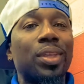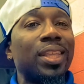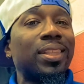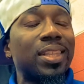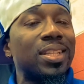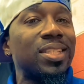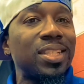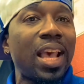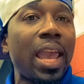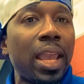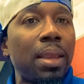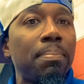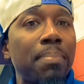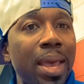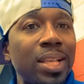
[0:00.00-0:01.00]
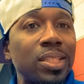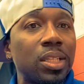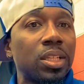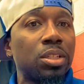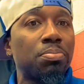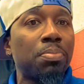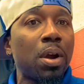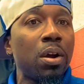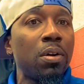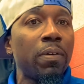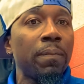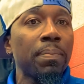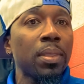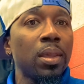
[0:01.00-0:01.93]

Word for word: get the same message bro